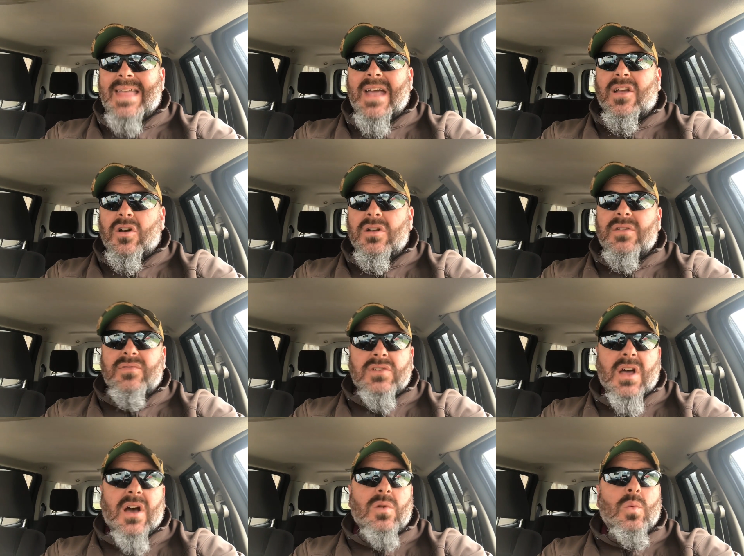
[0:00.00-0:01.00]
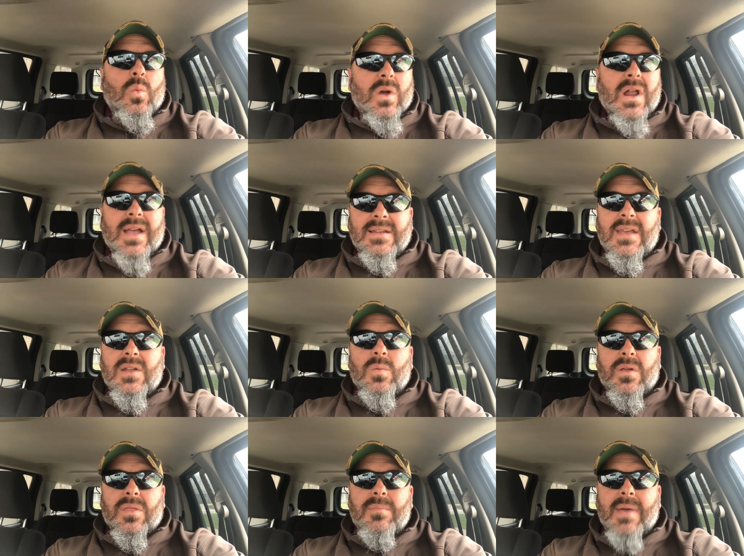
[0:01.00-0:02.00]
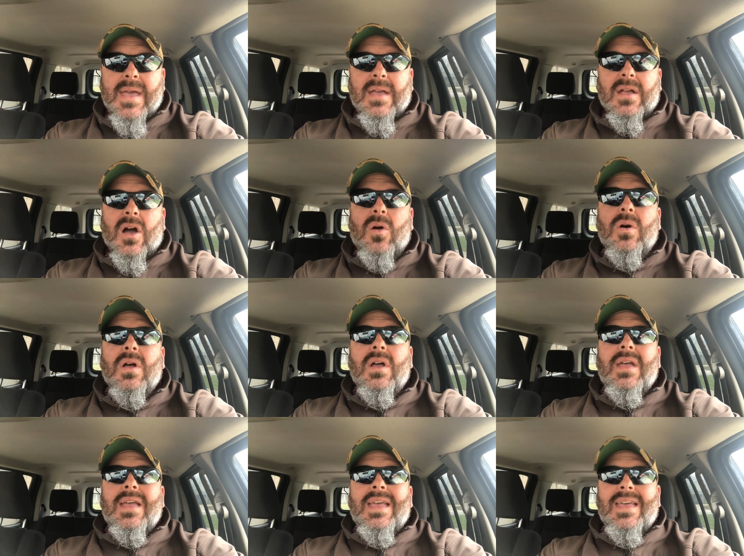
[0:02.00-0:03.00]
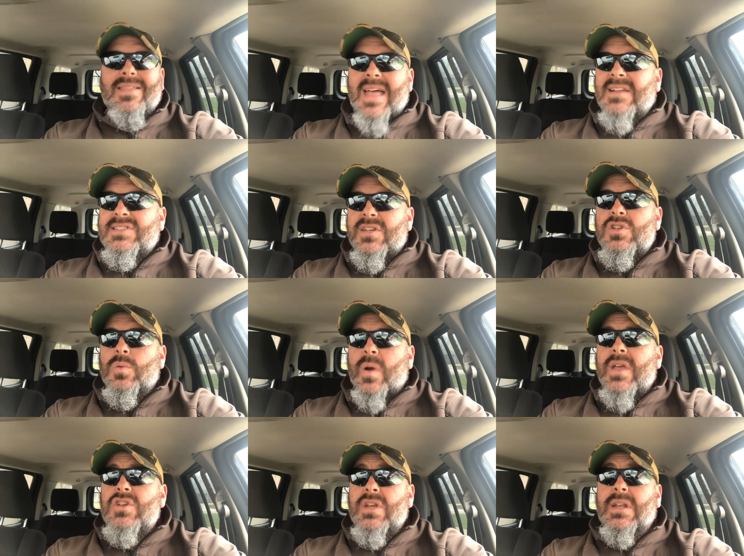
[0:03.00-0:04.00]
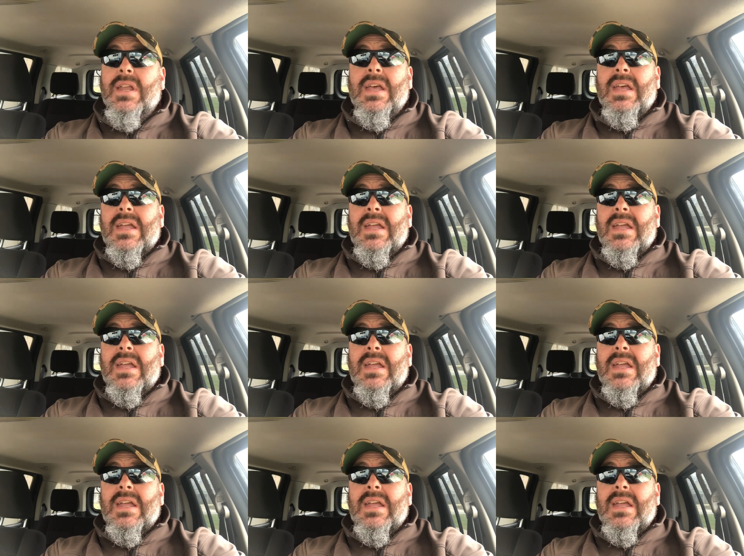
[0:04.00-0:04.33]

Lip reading: that could have done what I did with Mango in that situation.